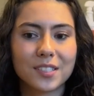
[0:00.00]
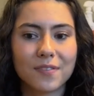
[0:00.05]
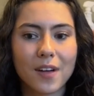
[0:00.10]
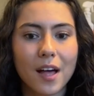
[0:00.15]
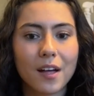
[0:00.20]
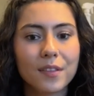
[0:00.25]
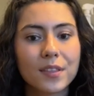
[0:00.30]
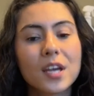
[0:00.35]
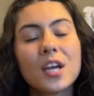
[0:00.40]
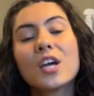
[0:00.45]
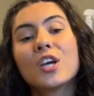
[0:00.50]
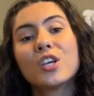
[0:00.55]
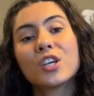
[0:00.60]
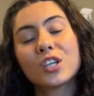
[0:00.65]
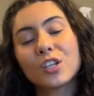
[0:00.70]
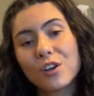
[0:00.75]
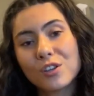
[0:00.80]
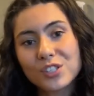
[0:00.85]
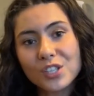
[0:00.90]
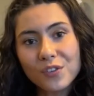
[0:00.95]
health. You can
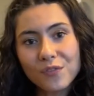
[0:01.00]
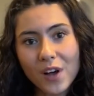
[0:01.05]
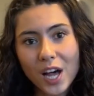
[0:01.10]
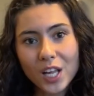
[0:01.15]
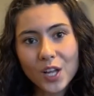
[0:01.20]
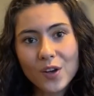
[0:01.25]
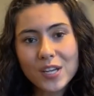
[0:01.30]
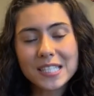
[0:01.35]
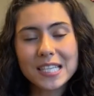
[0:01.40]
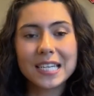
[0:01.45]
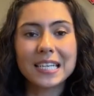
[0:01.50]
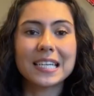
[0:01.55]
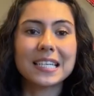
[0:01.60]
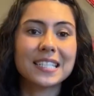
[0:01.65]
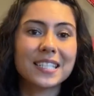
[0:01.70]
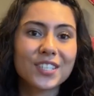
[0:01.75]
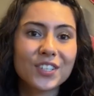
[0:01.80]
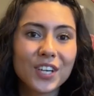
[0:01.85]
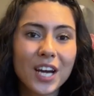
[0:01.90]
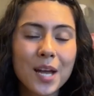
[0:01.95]
also follow us on
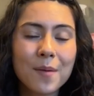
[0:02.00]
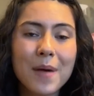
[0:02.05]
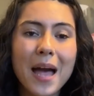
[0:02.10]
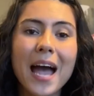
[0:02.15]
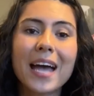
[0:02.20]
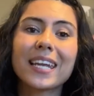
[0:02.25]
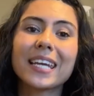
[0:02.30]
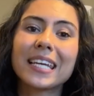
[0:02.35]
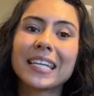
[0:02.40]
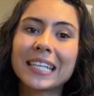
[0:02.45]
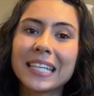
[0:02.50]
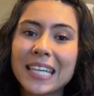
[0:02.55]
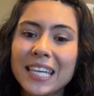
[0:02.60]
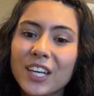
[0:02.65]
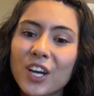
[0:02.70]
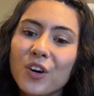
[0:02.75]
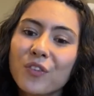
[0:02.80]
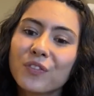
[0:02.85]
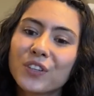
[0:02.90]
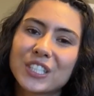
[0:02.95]
Instagram at
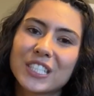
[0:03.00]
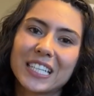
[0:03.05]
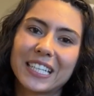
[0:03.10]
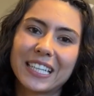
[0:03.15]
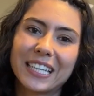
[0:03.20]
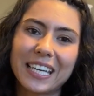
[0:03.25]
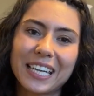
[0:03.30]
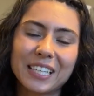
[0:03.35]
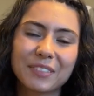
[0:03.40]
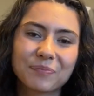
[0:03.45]
Inito Fertility.